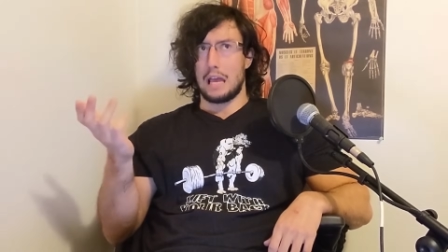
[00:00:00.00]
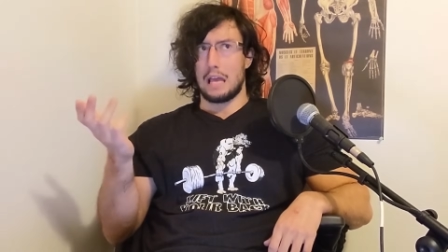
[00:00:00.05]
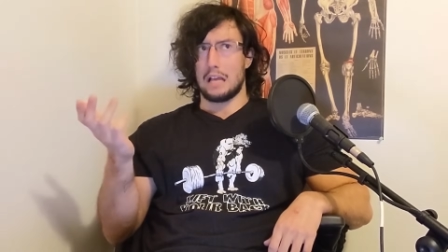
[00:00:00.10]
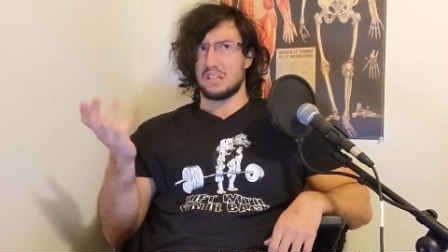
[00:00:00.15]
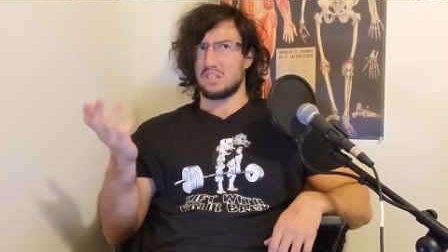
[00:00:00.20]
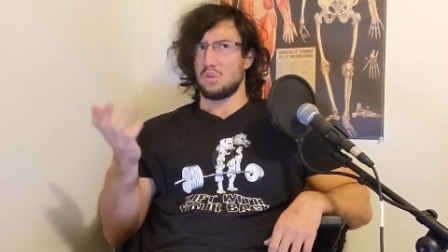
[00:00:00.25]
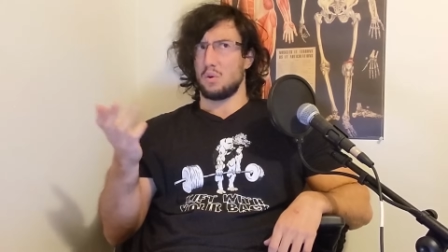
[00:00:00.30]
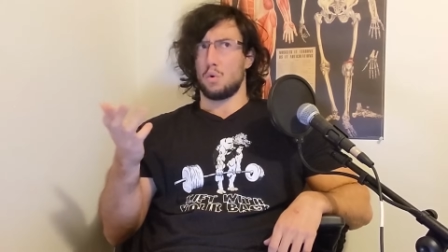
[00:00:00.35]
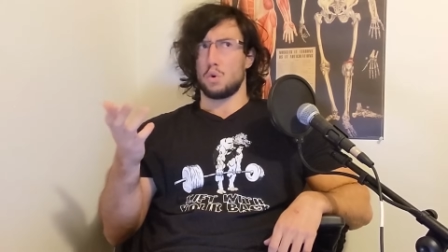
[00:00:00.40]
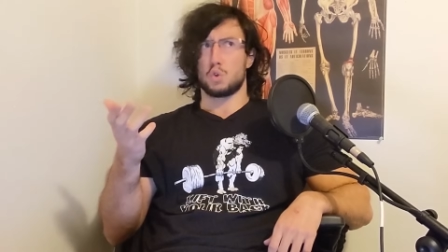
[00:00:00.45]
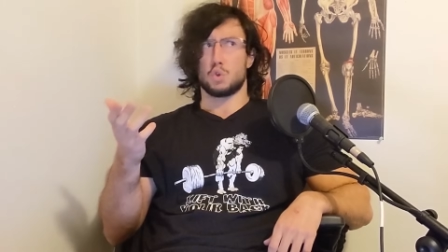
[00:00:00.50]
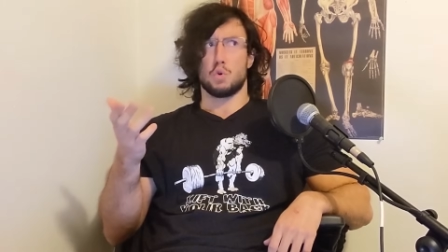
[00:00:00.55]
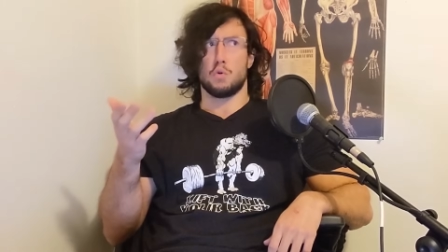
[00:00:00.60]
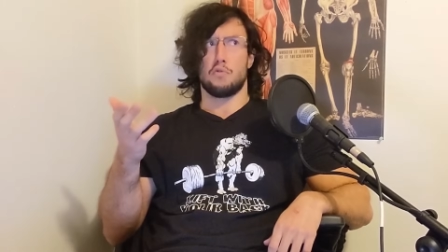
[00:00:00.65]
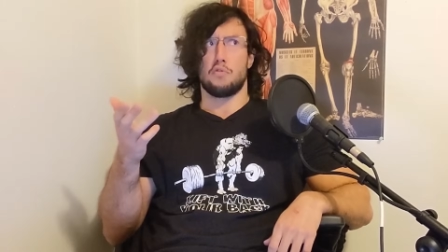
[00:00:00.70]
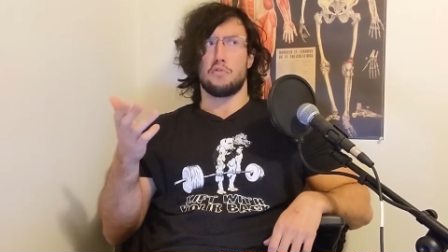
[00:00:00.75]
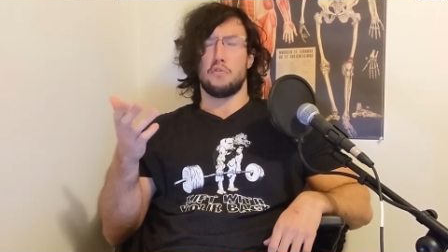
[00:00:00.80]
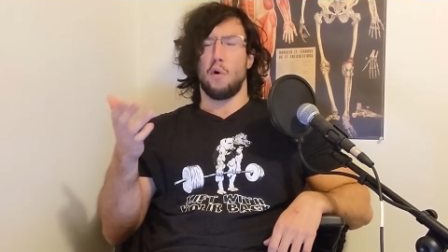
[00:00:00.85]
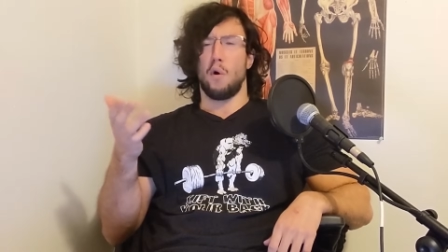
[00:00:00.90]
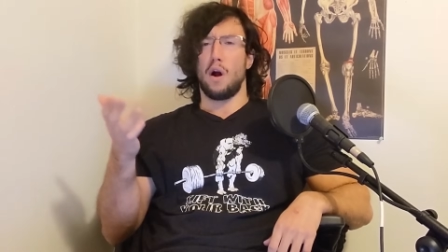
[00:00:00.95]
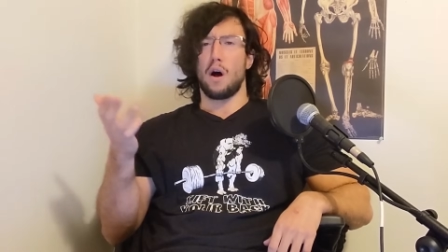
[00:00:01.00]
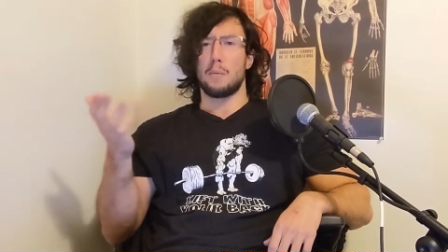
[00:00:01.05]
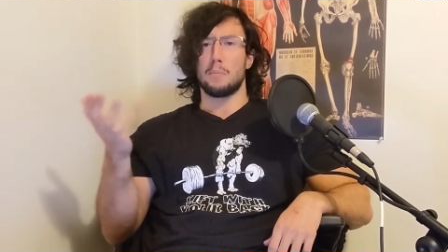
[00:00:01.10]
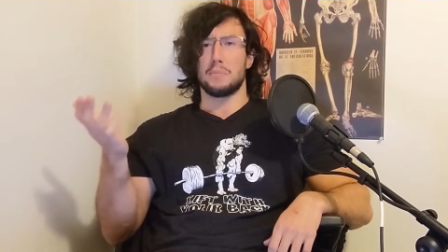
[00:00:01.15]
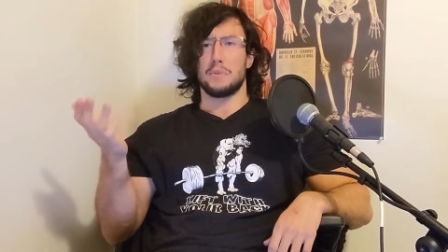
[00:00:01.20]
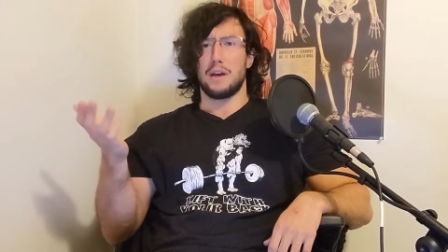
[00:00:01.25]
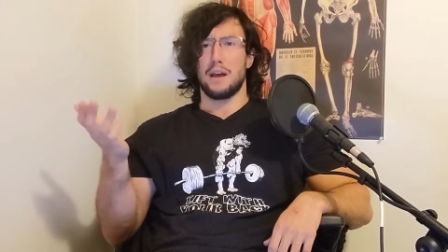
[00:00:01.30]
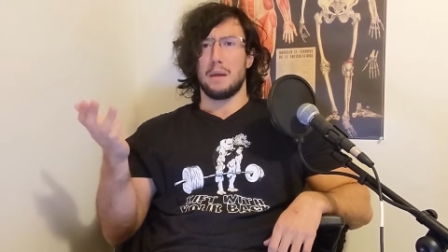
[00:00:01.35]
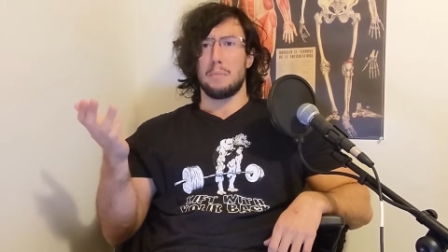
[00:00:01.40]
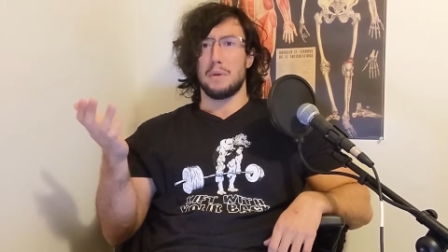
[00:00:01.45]
is also
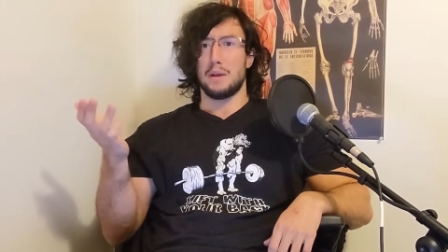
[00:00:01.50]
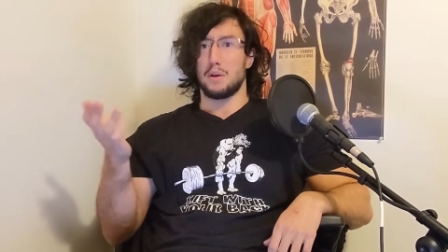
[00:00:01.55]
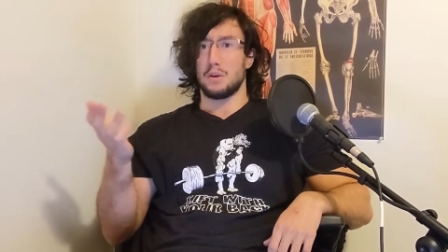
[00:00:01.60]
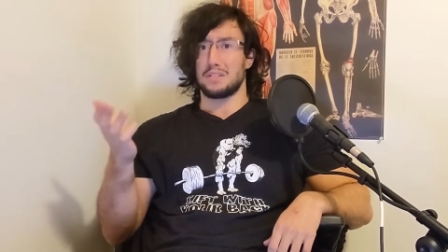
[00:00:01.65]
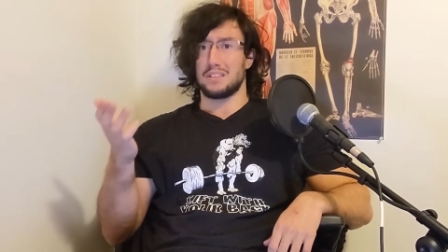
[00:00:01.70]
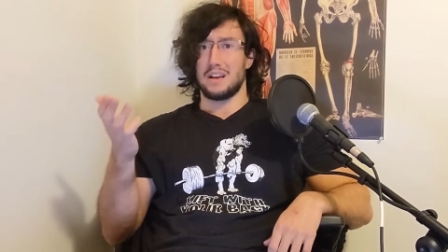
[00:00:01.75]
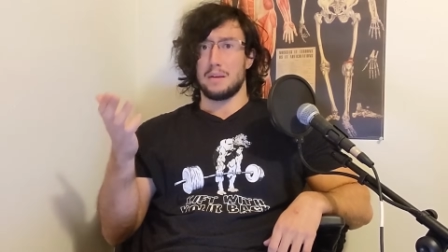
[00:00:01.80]
forearm day because